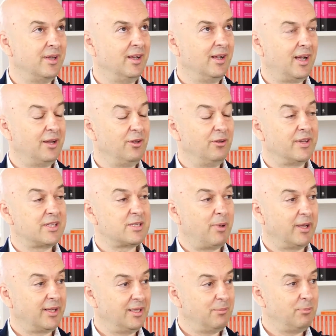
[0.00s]
kind of
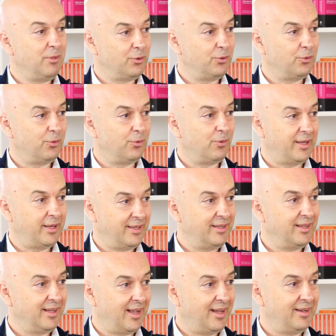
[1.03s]
expected me to write it
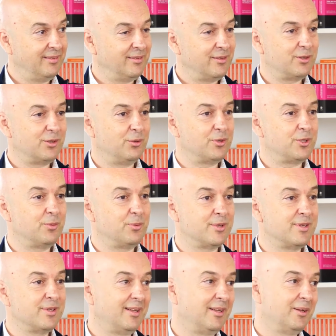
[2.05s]
again. So she
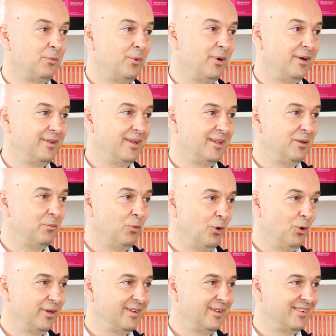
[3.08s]
was not aware that in
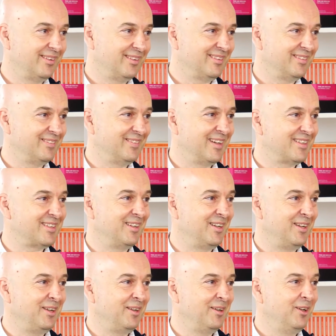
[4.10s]
Word, uh,
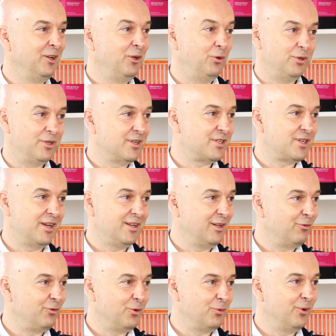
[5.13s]
actually, you just change
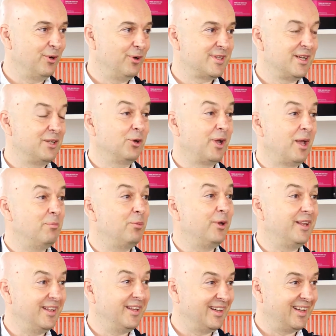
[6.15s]
a few words and you can
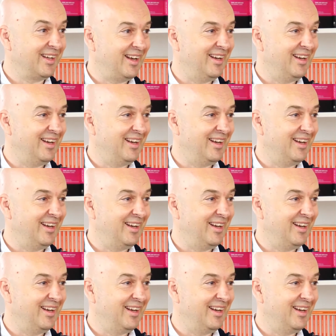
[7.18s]
print it again.